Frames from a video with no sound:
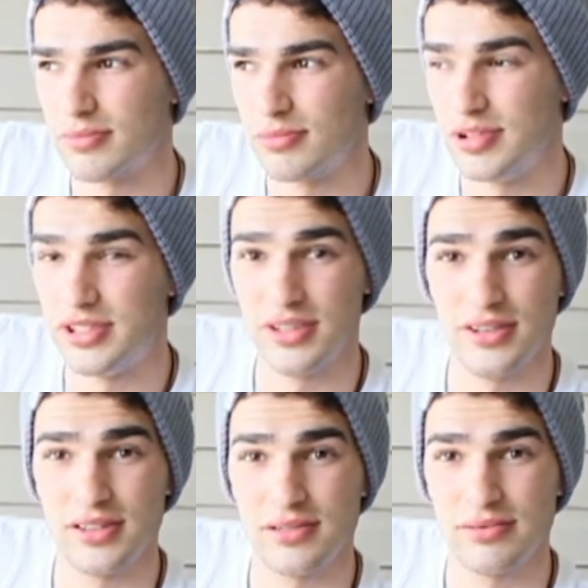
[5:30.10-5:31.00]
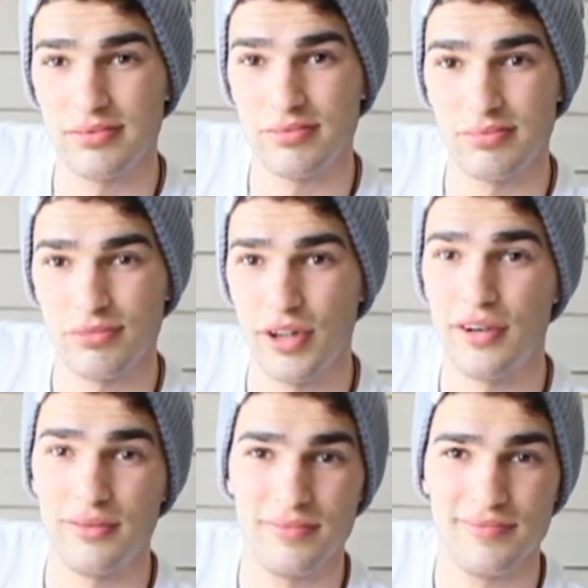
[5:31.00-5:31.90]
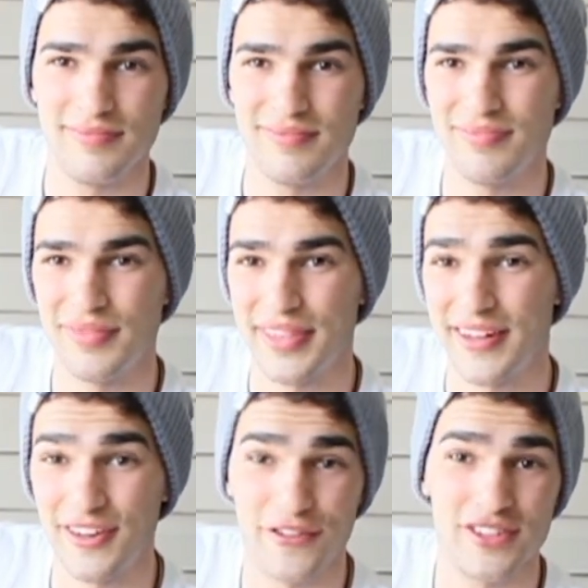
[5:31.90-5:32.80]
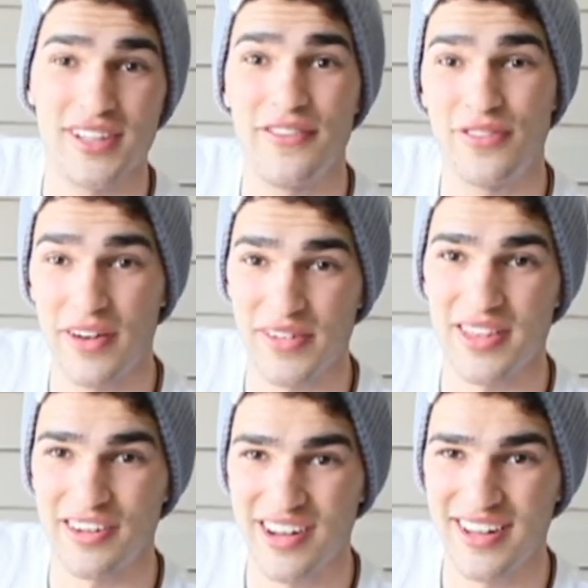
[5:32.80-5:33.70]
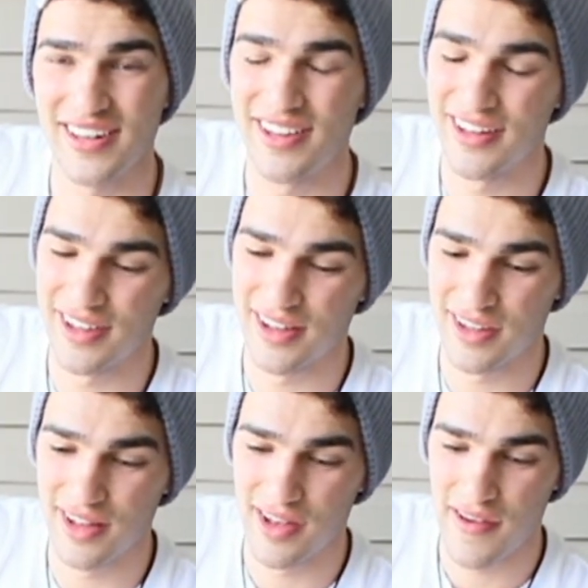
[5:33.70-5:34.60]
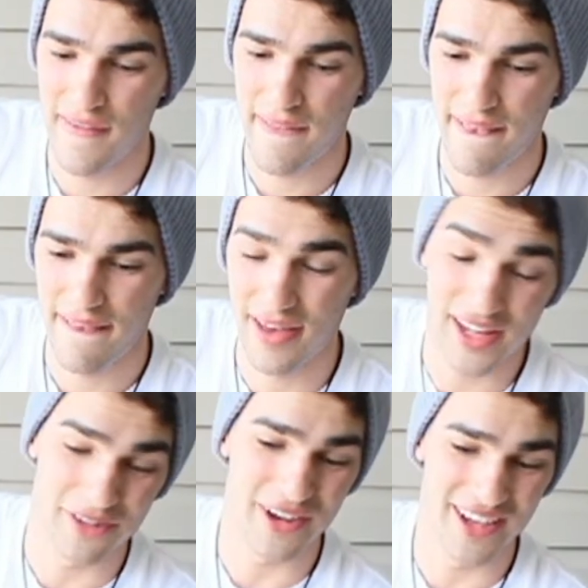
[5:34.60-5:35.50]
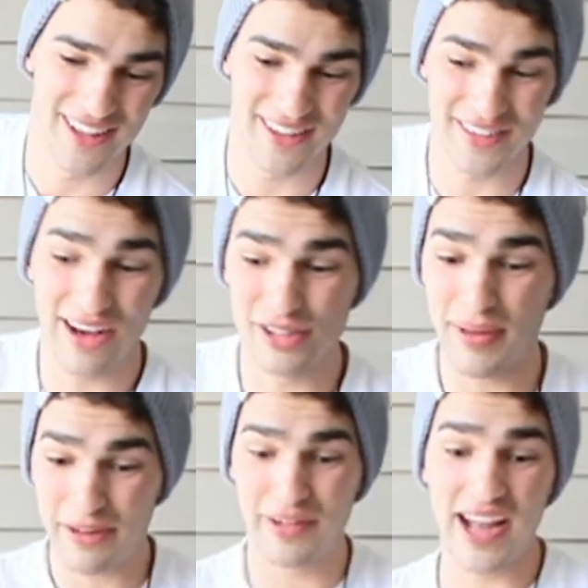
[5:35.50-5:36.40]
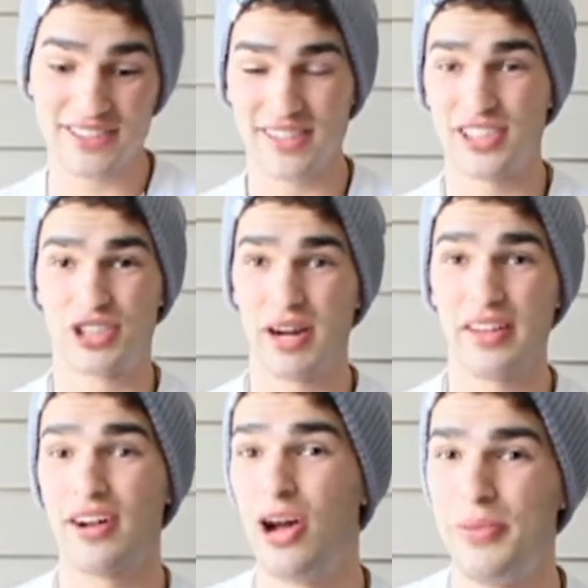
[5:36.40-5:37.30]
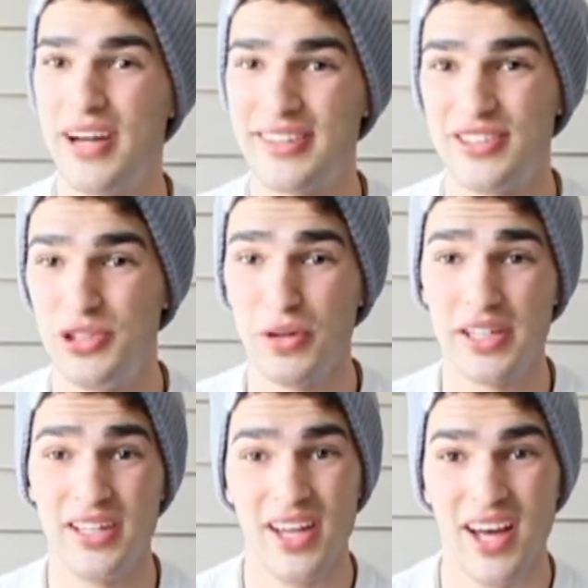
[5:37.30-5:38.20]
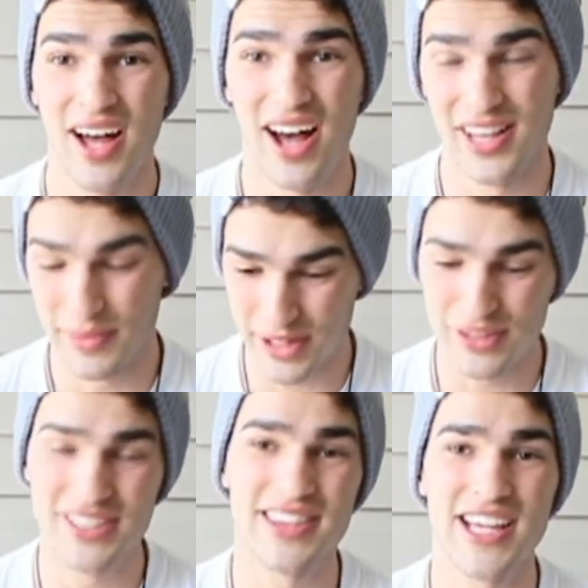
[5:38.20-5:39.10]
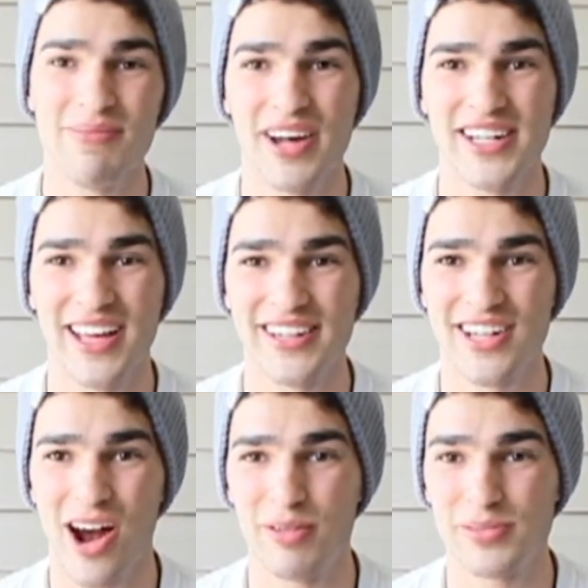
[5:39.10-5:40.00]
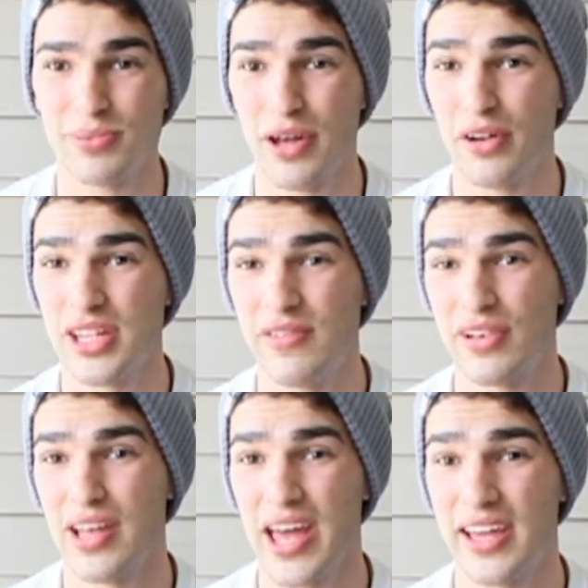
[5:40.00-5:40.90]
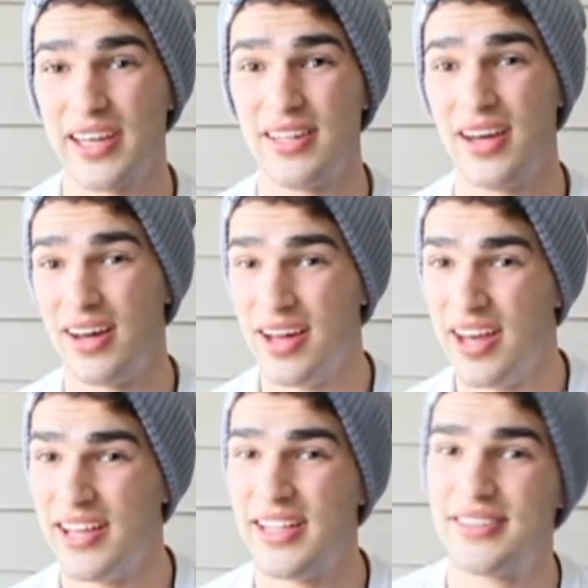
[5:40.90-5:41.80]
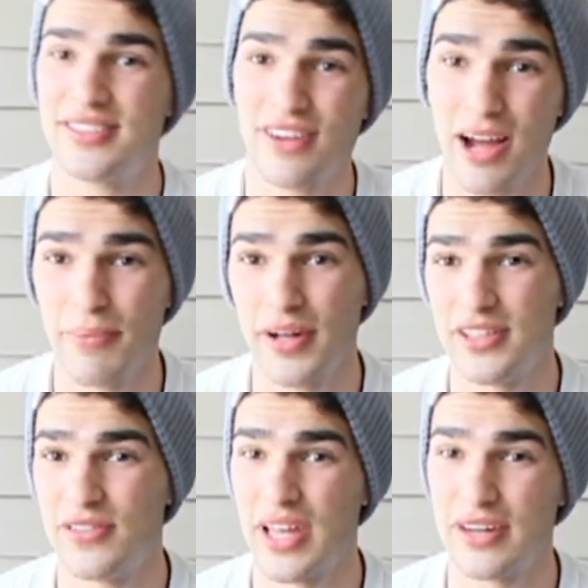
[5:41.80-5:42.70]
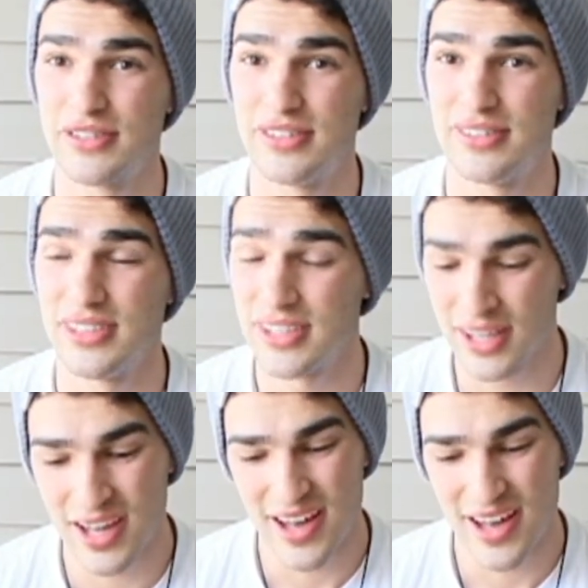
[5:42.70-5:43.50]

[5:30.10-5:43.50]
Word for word: Which is, well, there's a first time for everything, right? Anyway, that was my reaction to the trailer. I hope you guys enjoyed it. Let me know what you think about it down in the comments below. Leave a like and hit that subscribe button if you like what you see.